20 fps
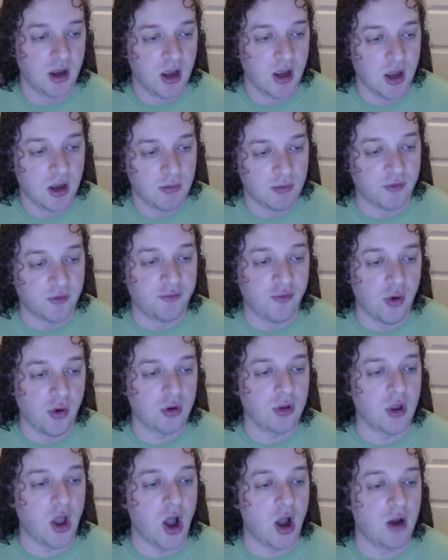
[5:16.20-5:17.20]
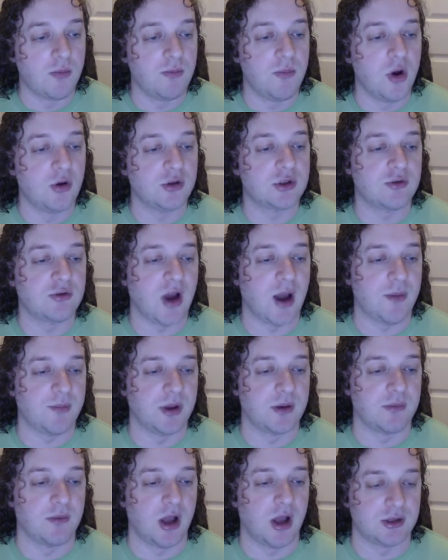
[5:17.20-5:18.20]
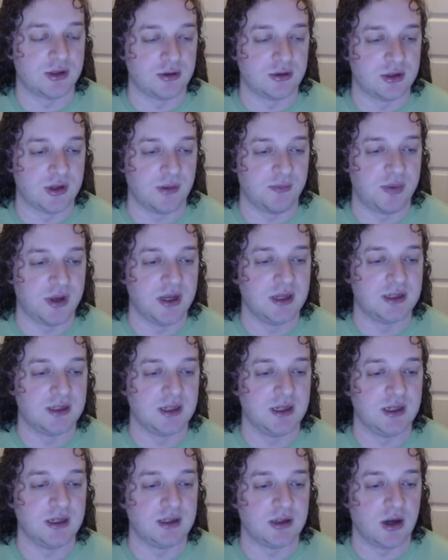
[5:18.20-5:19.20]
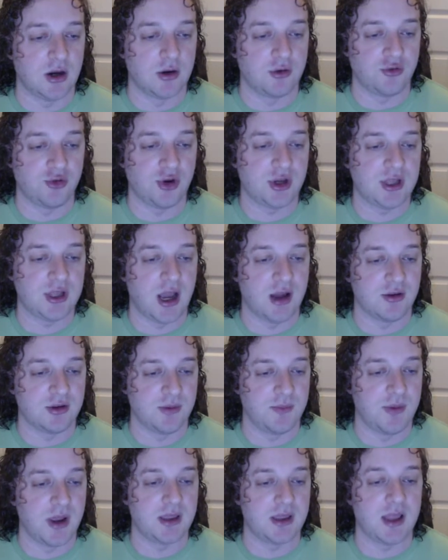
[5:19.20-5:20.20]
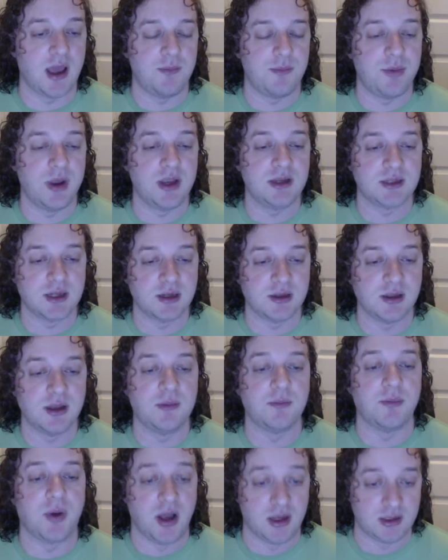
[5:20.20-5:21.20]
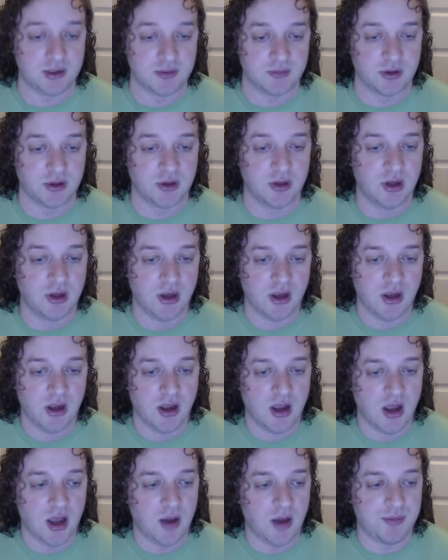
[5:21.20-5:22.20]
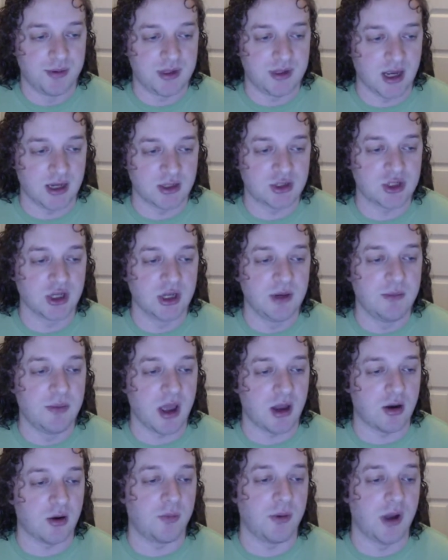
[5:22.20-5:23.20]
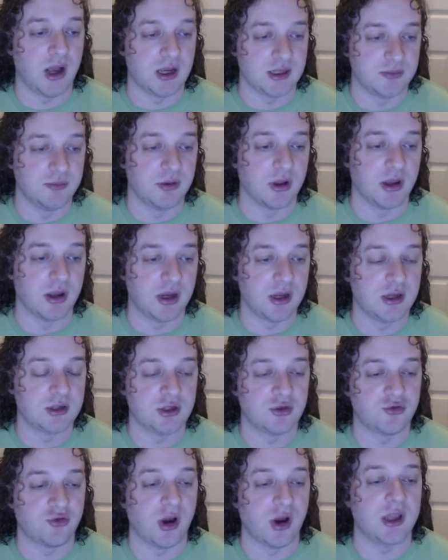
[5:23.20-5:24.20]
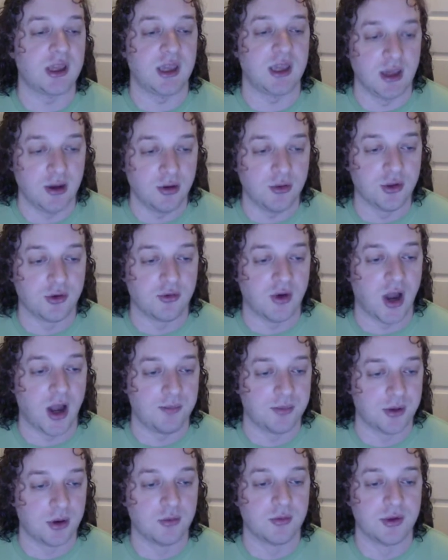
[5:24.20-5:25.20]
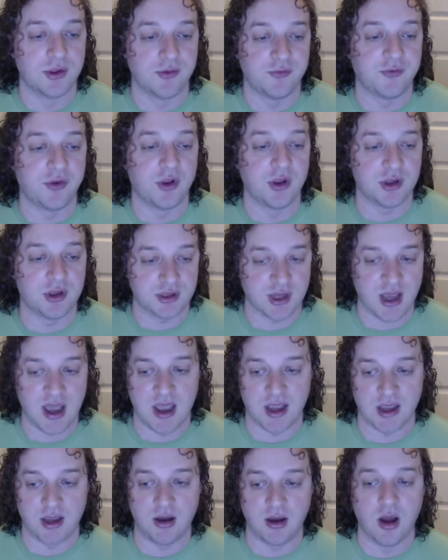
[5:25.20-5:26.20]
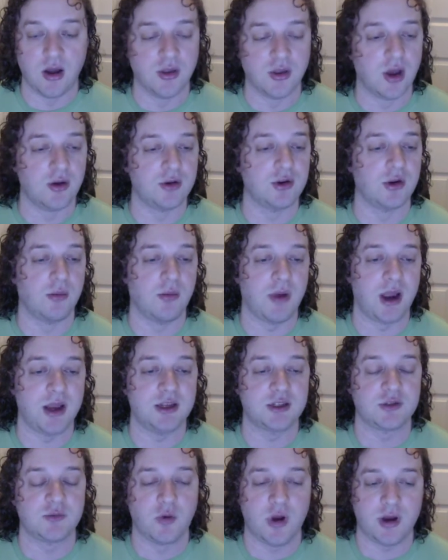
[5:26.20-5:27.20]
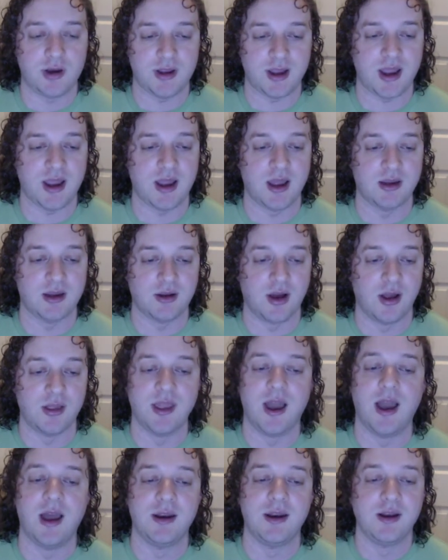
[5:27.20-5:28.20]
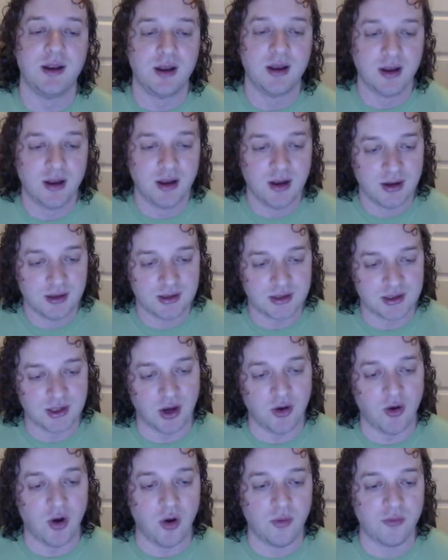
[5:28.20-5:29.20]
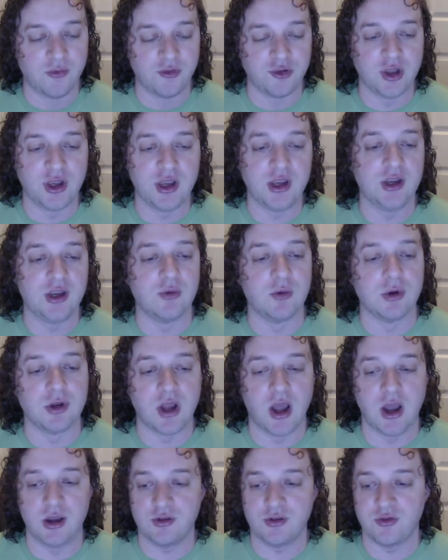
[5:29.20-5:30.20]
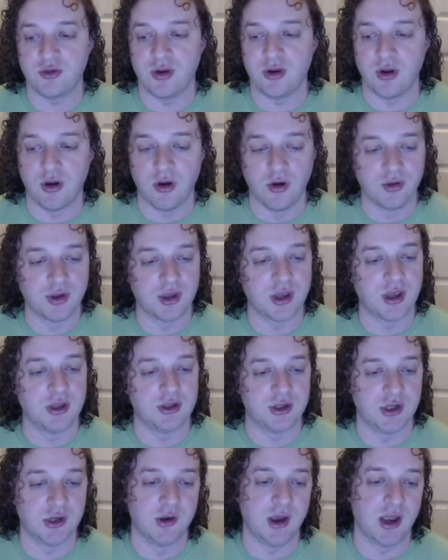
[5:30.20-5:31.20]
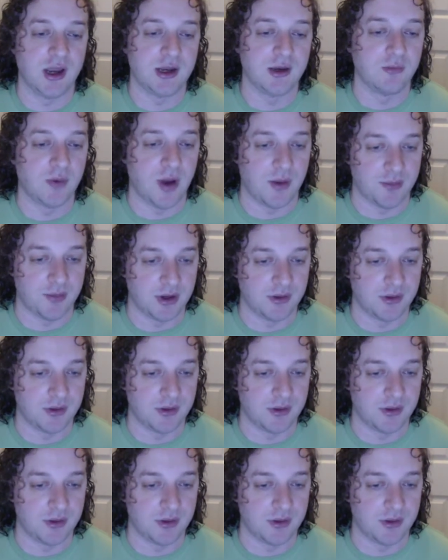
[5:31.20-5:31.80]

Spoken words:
Before long, most grappling monsters and PCs are tricked out to make that basically impossible. A potentially better possibility is to try to kill the grappler with a full attack, although you're minus one hand on that, so hopefully you were not holding a two-handed weapon.